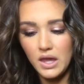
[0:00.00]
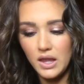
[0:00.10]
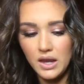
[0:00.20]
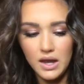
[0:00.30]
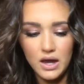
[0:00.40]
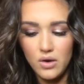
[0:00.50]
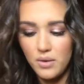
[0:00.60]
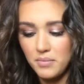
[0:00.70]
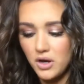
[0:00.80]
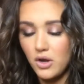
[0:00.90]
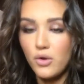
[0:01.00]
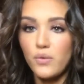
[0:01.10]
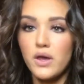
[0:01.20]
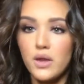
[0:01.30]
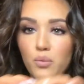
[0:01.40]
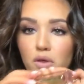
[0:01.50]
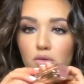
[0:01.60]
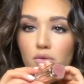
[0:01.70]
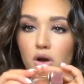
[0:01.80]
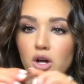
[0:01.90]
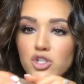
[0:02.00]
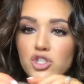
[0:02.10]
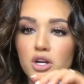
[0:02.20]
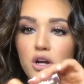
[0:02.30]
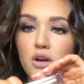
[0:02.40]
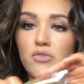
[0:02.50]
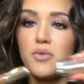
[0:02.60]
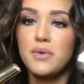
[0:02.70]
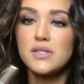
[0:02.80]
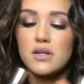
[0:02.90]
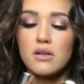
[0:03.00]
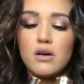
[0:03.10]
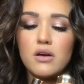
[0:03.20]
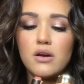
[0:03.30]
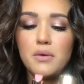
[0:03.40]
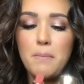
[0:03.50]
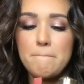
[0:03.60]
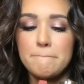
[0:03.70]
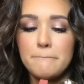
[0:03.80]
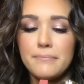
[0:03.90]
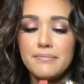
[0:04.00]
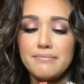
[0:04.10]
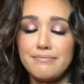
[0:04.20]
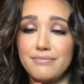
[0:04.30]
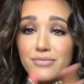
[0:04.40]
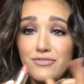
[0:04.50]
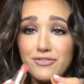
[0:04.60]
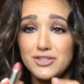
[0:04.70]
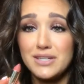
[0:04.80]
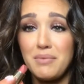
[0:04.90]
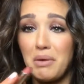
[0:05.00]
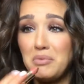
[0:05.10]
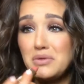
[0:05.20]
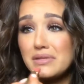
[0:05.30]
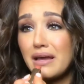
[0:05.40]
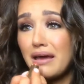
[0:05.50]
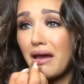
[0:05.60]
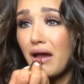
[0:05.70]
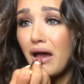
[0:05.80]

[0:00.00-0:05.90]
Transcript: And now I'm gonna go in with Raw Sugar from Estee Lauder. First time I'm using it.